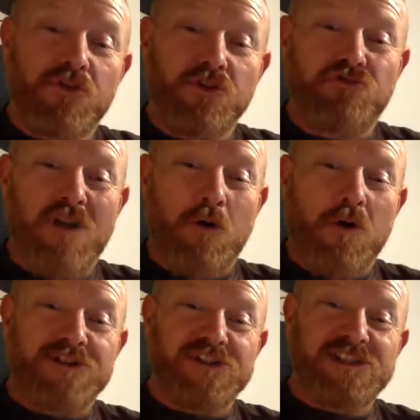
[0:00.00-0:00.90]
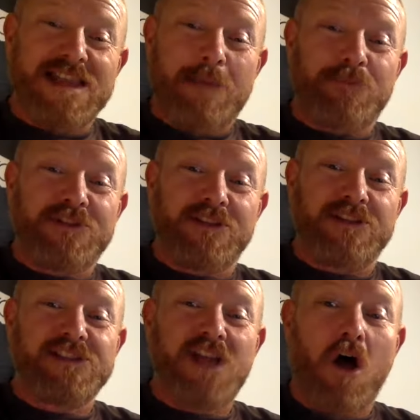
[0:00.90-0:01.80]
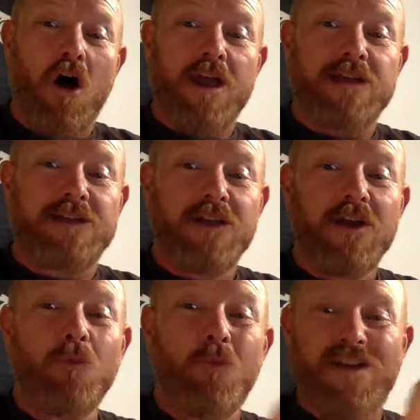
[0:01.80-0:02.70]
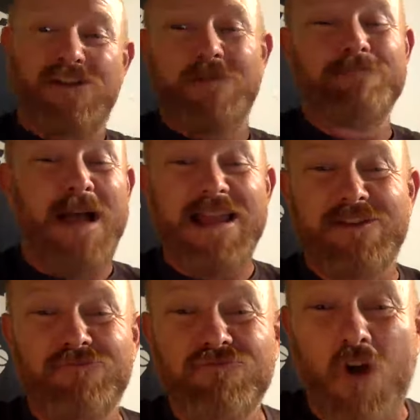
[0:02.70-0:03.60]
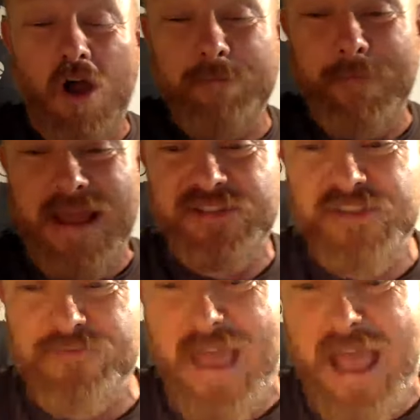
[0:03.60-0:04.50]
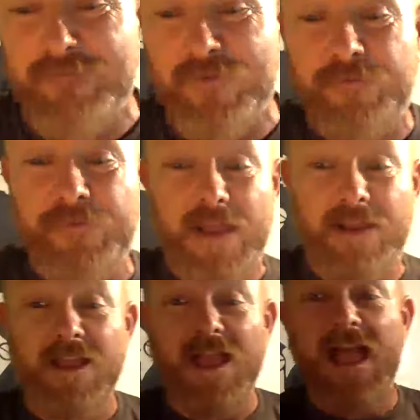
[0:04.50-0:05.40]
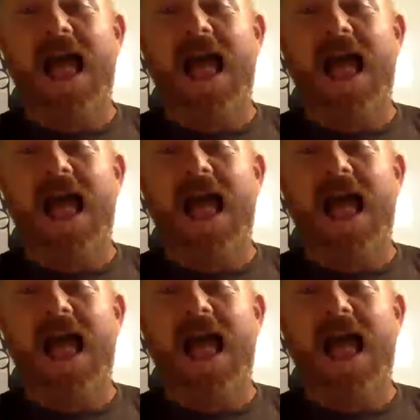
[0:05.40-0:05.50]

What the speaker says: the drill had slipped to the side, which had made a right mess of everything.